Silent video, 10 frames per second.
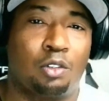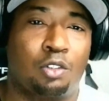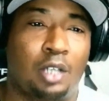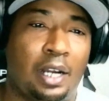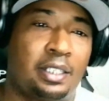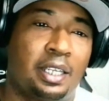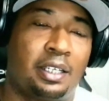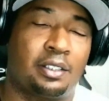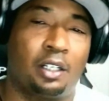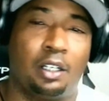try to
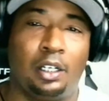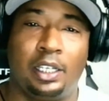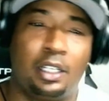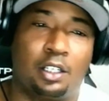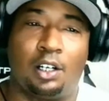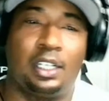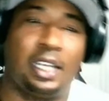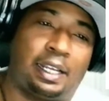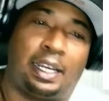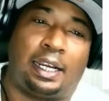take a turn in your car
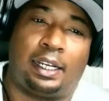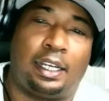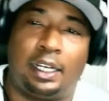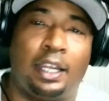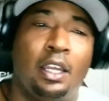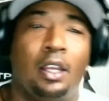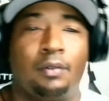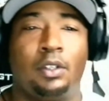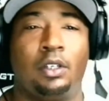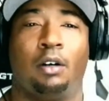like
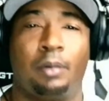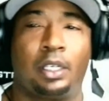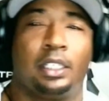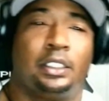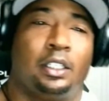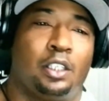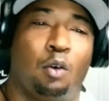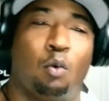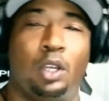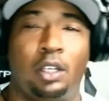because
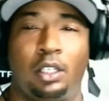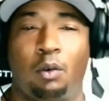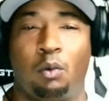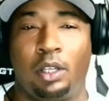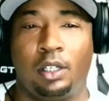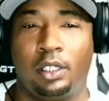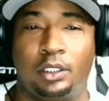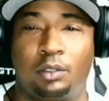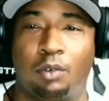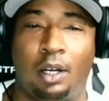your wheel
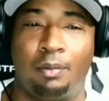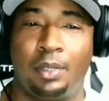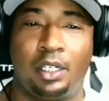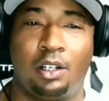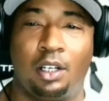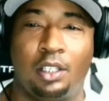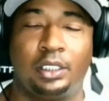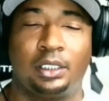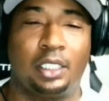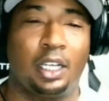is rubbing and all
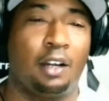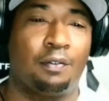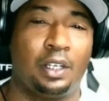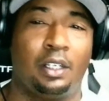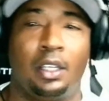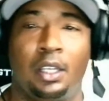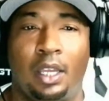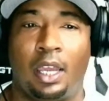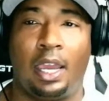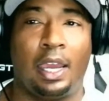this stuff,
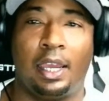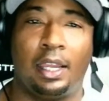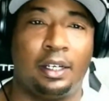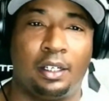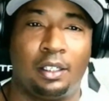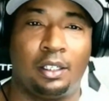and